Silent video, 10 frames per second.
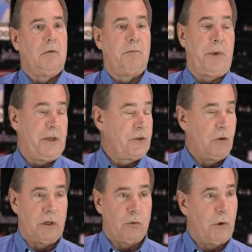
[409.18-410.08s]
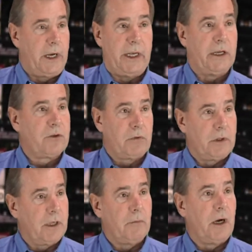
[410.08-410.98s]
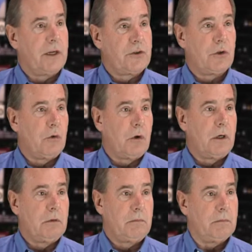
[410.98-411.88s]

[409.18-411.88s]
based on a radius within my store,